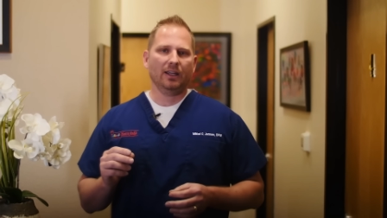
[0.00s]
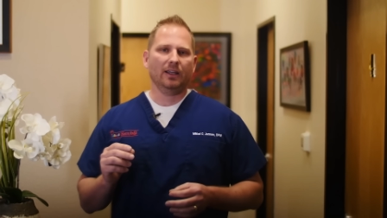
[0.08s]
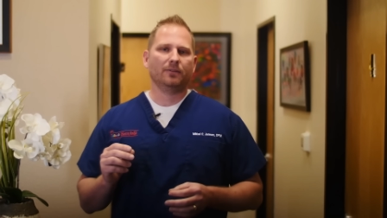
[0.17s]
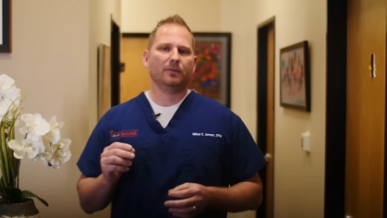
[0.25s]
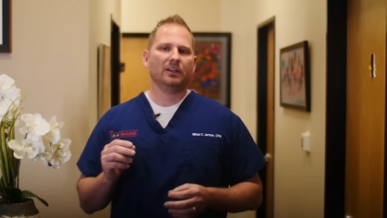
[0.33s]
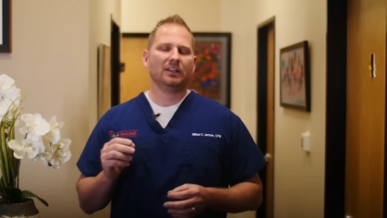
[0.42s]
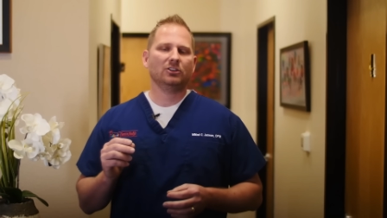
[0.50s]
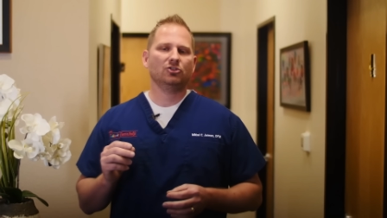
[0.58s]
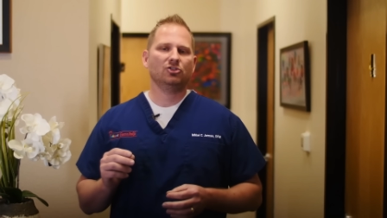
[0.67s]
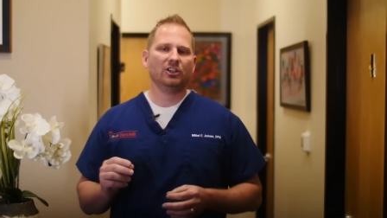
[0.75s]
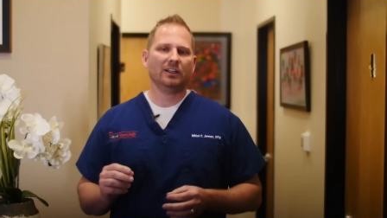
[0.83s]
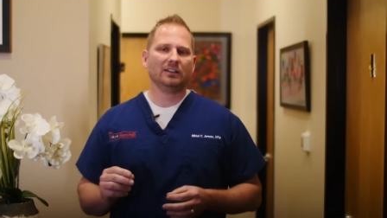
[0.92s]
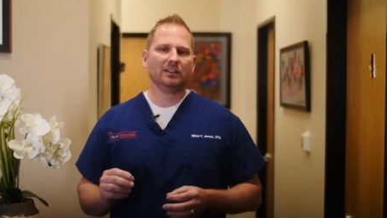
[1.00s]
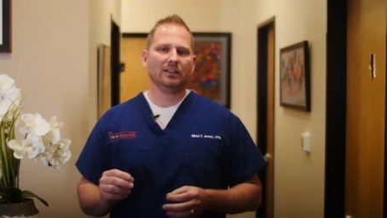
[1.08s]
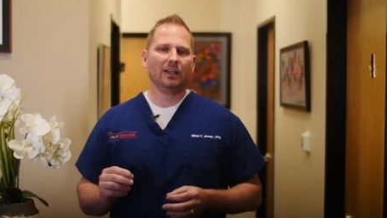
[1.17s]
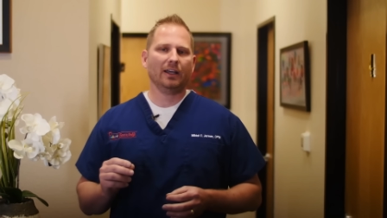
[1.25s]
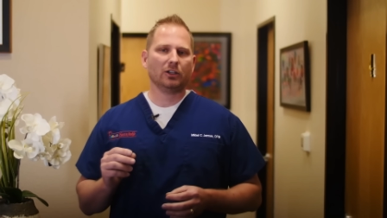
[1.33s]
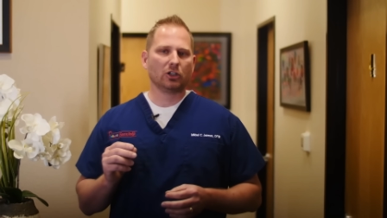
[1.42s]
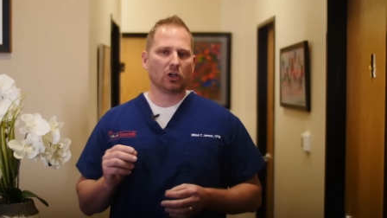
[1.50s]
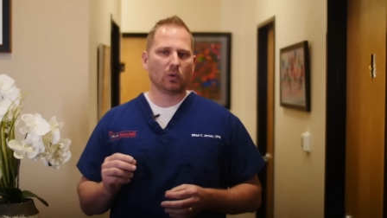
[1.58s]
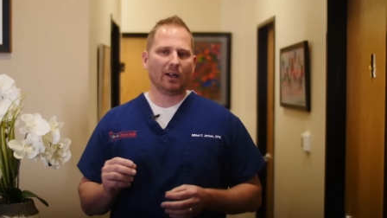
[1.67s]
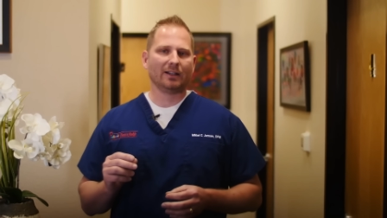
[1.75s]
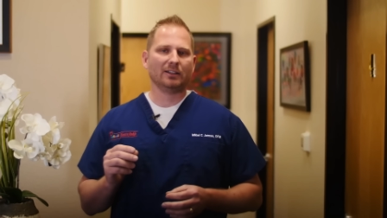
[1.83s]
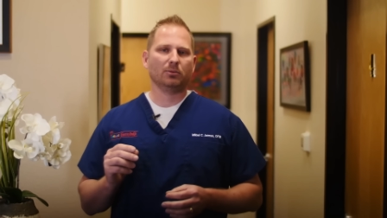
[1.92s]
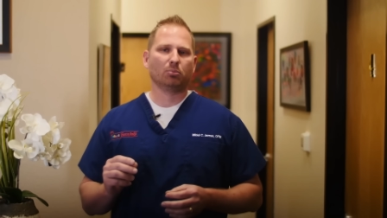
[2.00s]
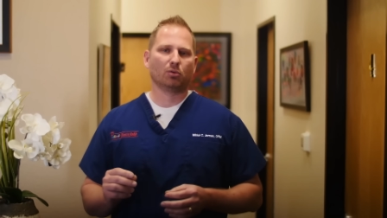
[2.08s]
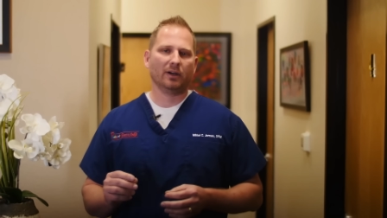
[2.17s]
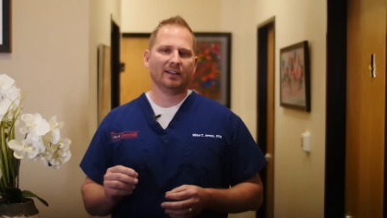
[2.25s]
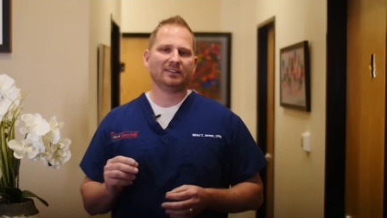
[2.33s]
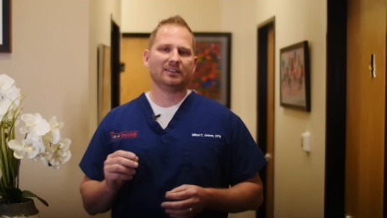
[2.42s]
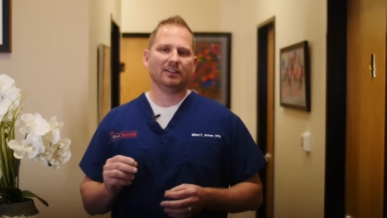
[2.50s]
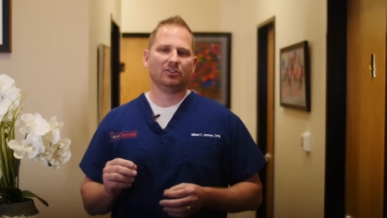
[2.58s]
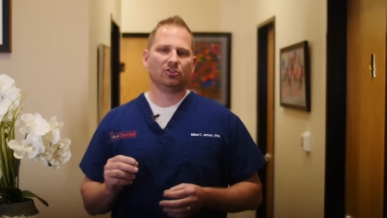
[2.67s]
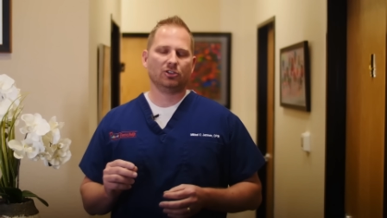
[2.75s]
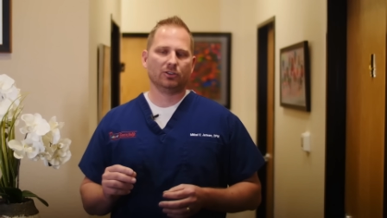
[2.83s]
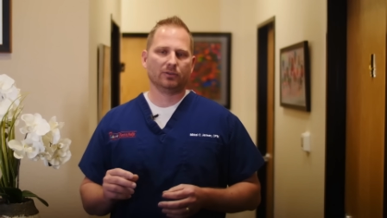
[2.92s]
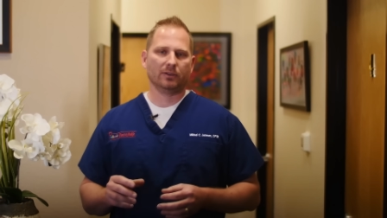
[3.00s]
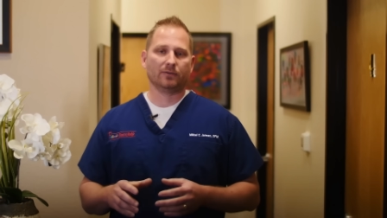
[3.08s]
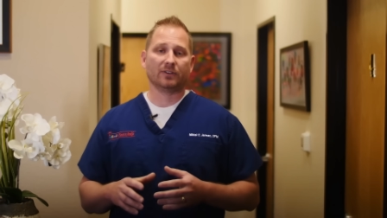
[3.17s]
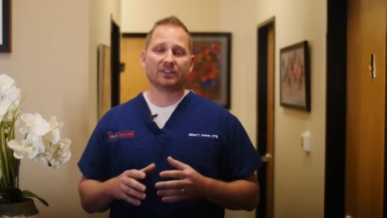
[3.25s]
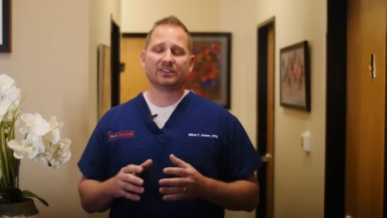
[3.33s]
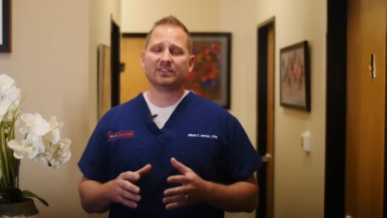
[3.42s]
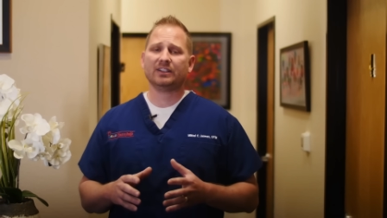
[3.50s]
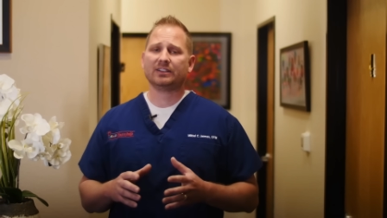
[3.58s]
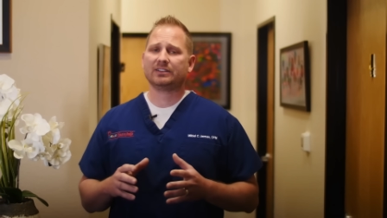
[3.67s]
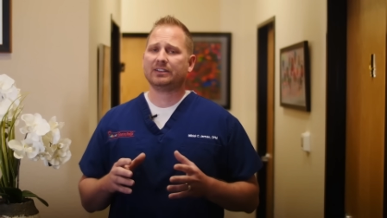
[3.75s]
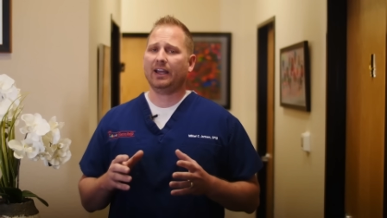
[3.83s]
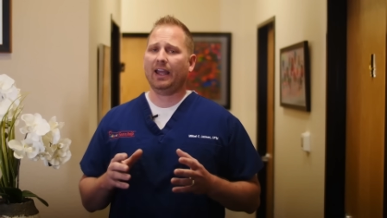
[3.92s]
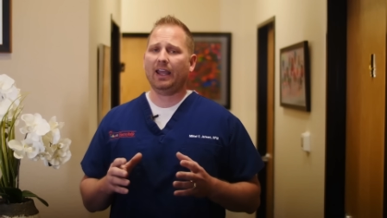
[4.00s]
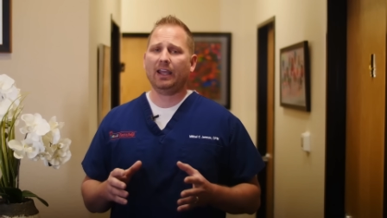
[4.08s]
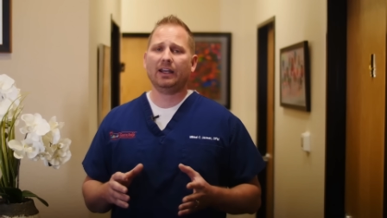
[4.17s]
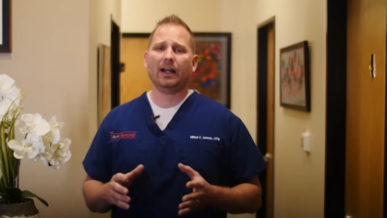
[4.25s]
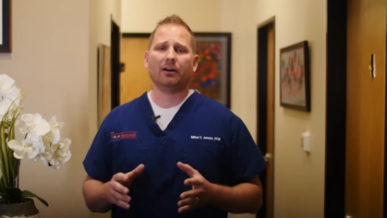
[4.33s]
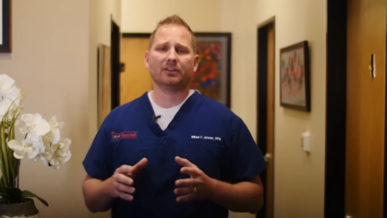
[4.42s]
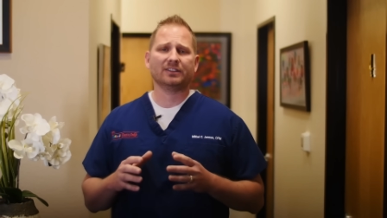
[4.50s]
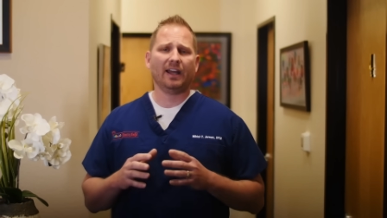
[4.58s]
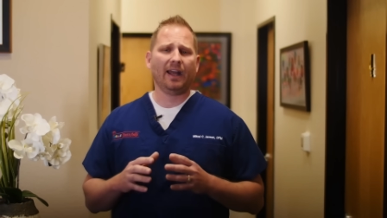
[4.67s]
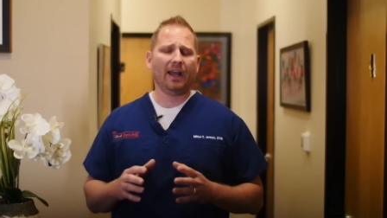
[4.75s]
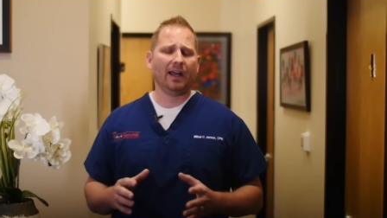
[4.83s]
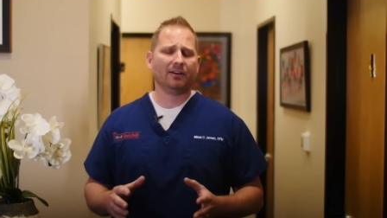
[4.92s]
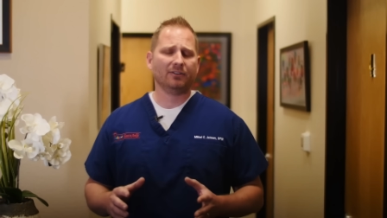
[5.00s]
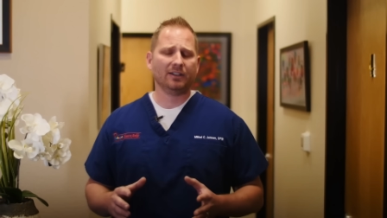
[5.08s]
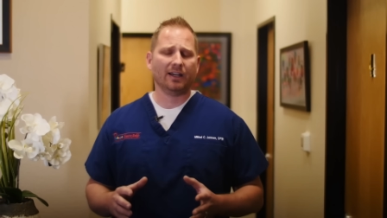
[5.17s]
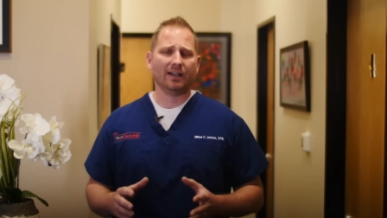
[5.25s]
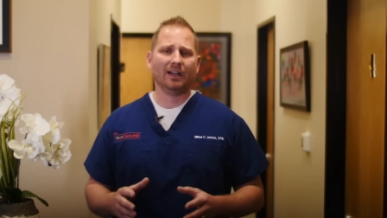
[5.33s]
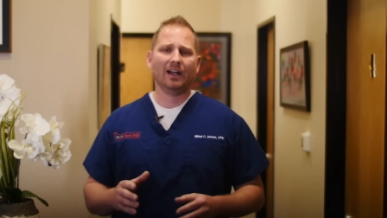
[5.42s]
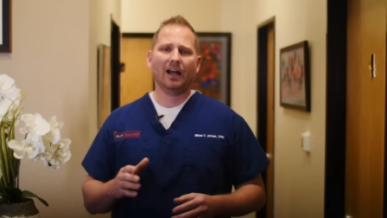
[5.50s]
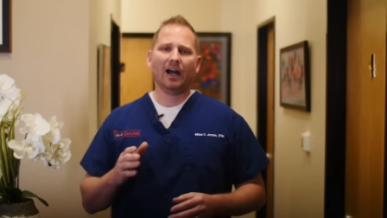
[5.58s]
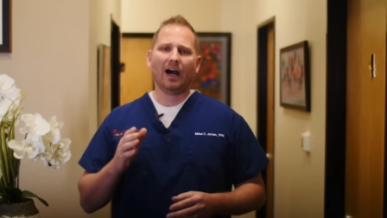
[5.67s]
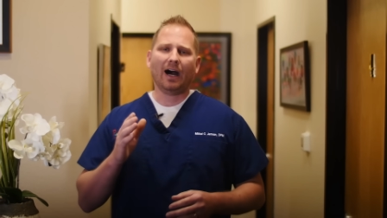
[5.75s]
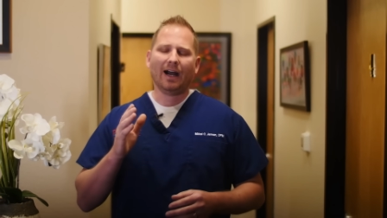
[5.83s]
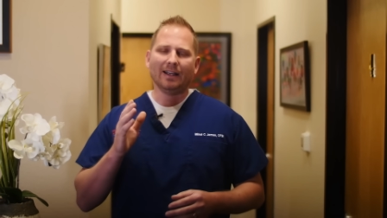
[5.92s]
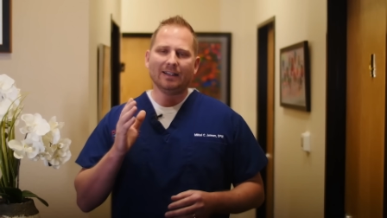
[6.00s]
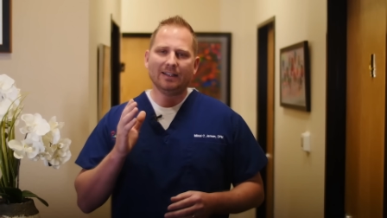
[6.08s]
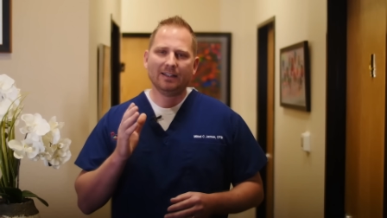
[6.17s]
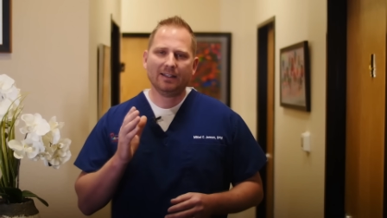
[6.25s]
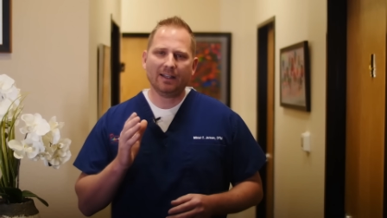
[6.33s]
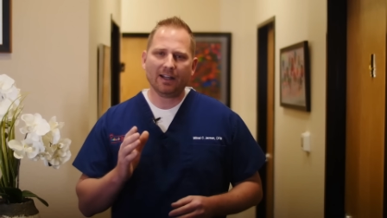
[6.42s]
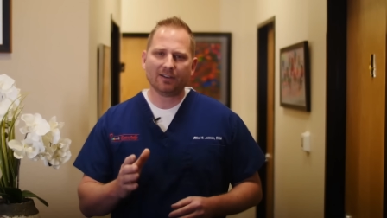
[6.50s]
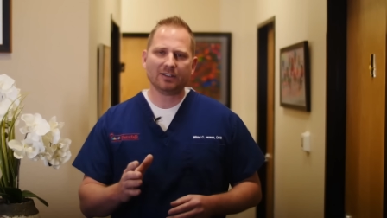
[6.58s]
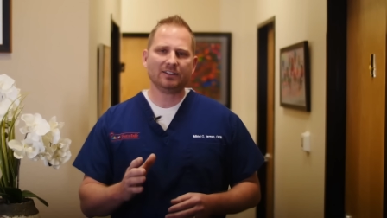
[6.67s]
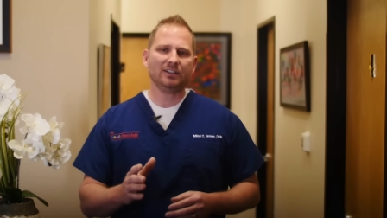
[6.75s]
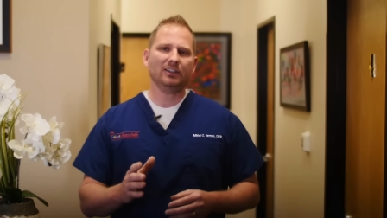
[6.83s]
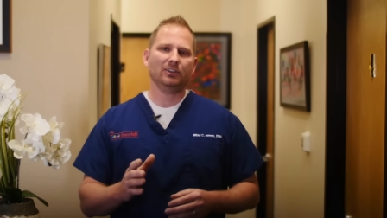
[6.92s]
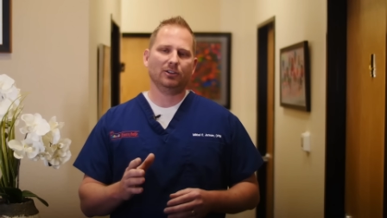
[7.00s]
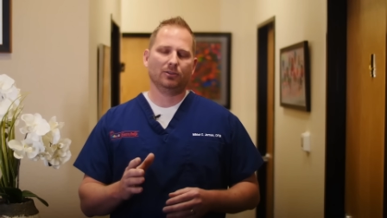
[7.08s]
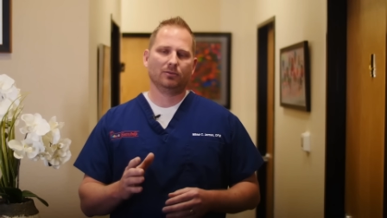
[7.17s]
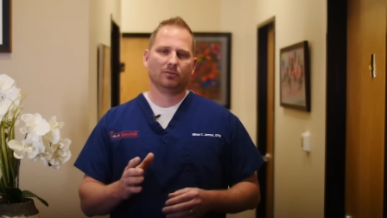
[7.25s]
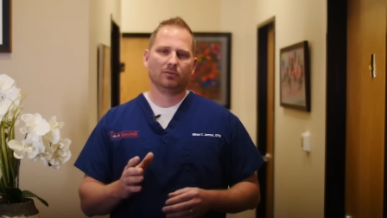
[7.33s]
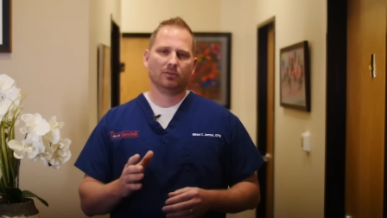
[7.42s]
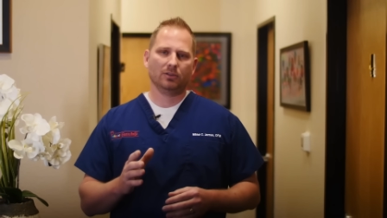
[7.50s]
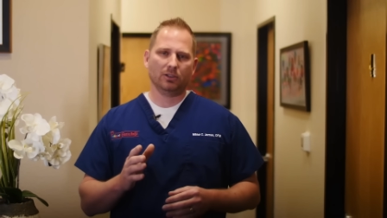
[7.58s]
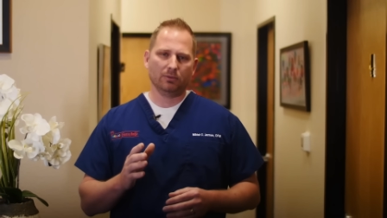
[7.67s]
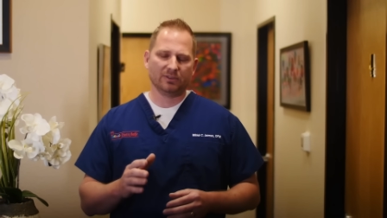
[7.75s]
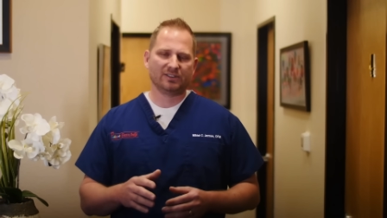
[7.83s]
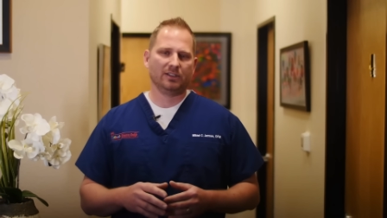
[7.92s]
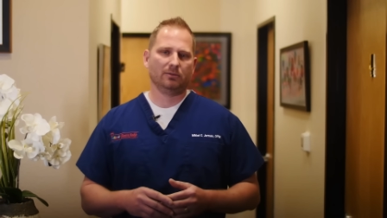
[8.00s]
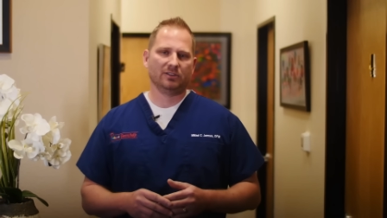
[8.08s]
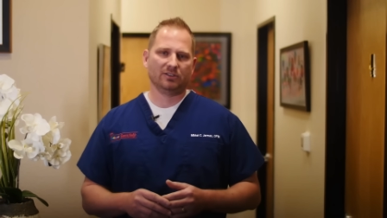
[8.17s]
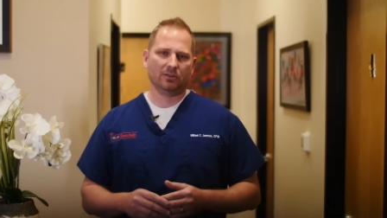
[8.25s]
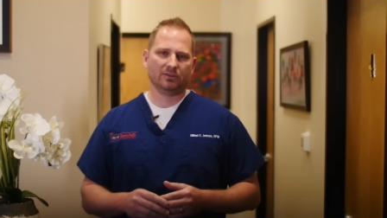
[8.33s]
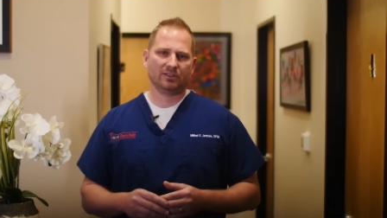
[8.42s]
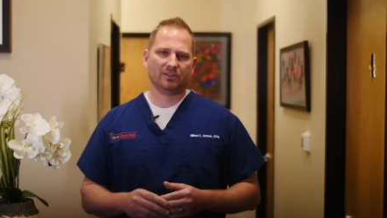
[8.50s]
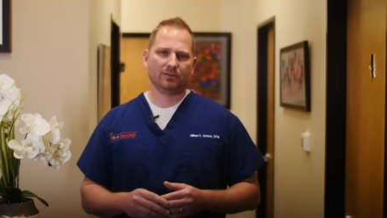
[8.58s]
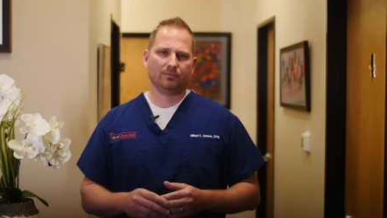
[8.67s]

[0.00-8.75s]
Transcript: If we can gently and correctly brace these children for 6 to 8 hours every night, I guarantee you will see results.